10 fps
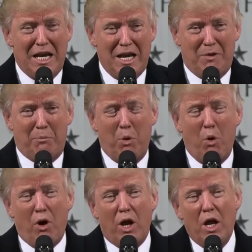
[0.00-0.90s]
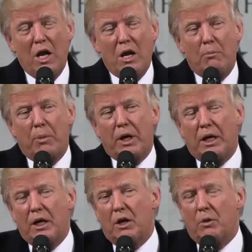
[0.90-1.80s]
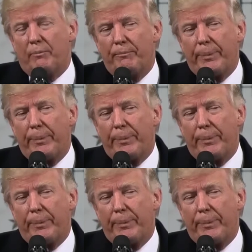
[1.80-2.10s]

It poured. But you know,